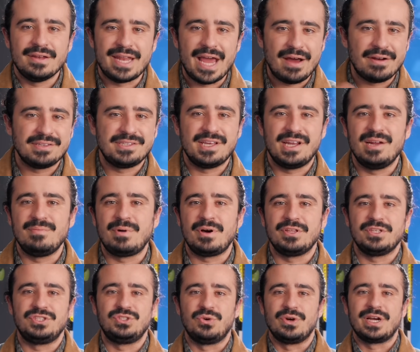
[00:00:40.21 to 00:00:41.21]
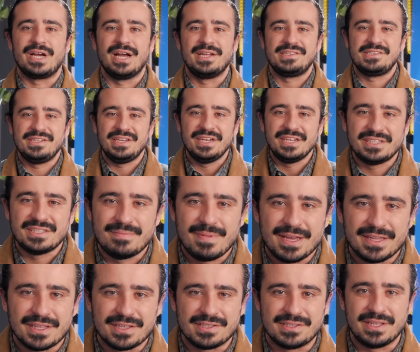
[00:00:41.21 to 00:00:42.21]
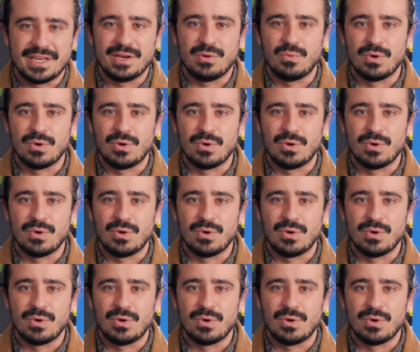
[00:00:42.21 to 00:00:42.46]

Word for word: Now to set up all the shortcuts needed to make this thing